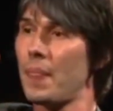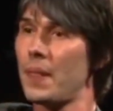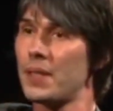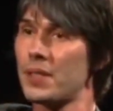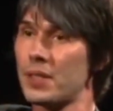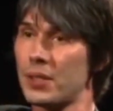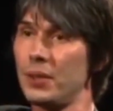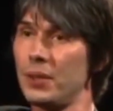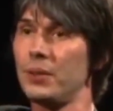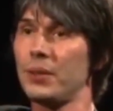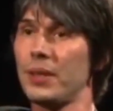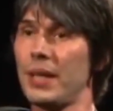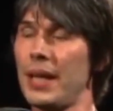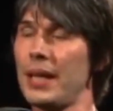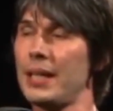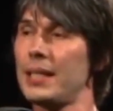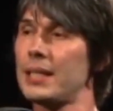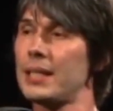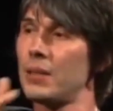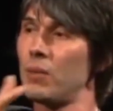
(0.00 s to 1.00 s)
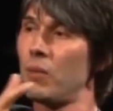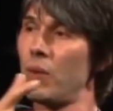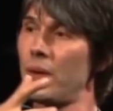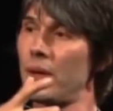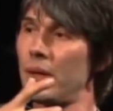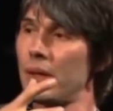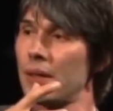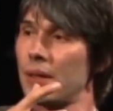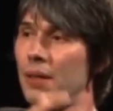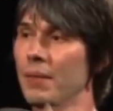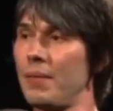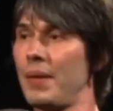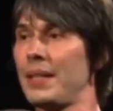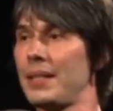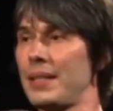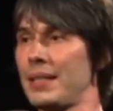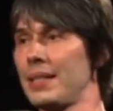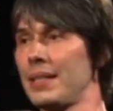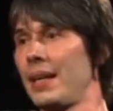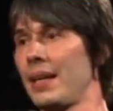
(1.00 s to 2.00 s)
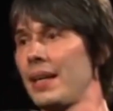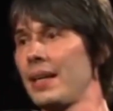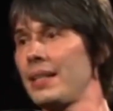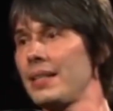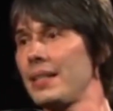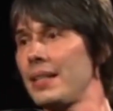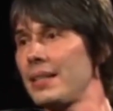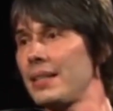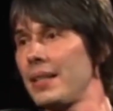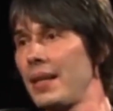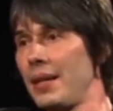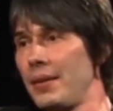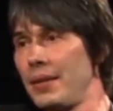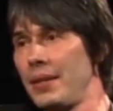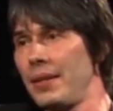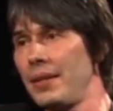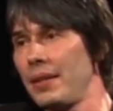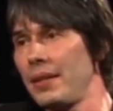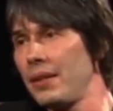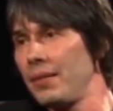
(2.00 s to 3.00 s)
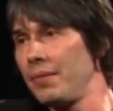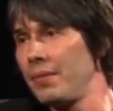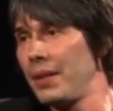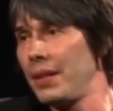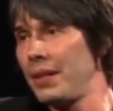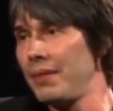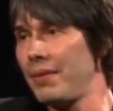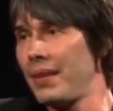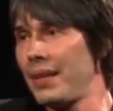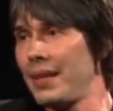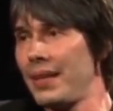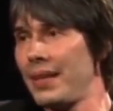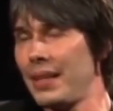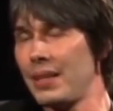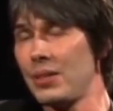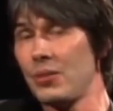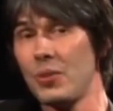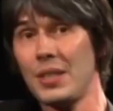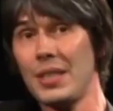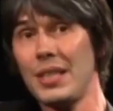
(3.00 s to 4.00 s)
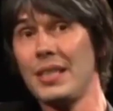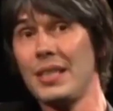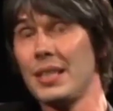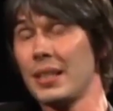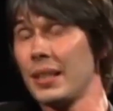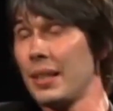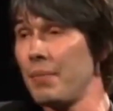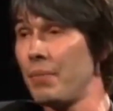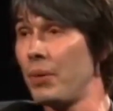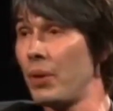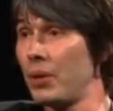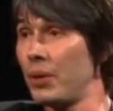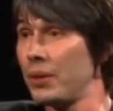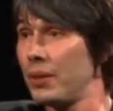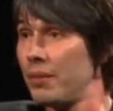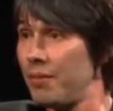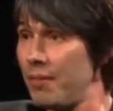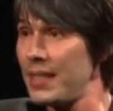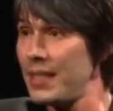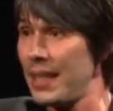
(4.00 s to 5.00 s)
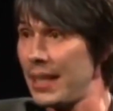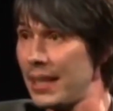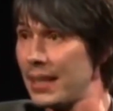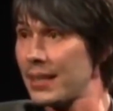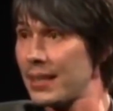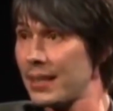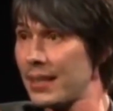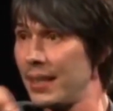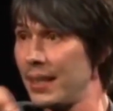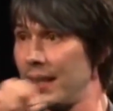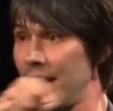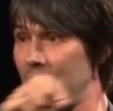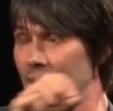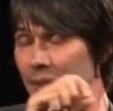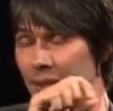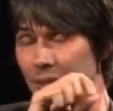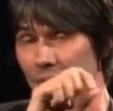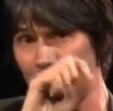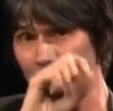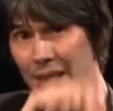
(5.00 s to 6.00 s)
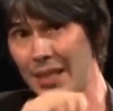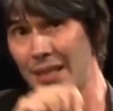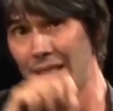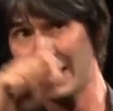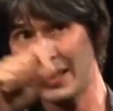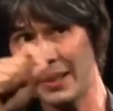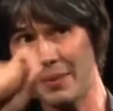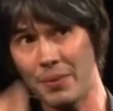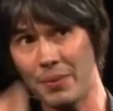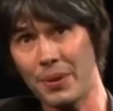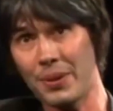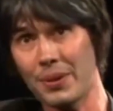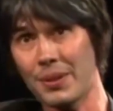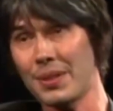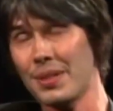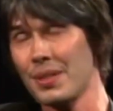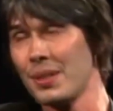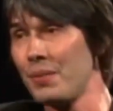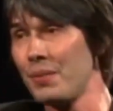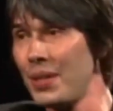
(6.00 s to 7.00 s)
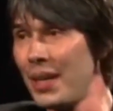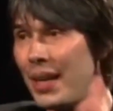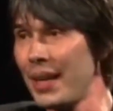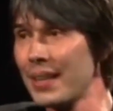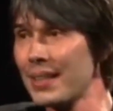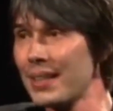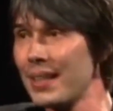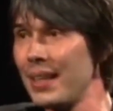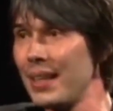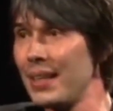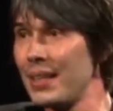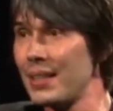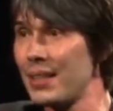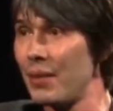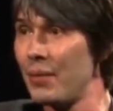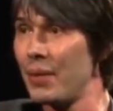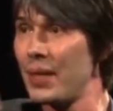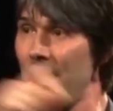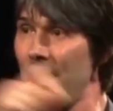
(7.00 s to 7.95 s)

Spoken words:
school kids to want to come into science. The government defined it as strategically important. Physics as a strategically important subject. So we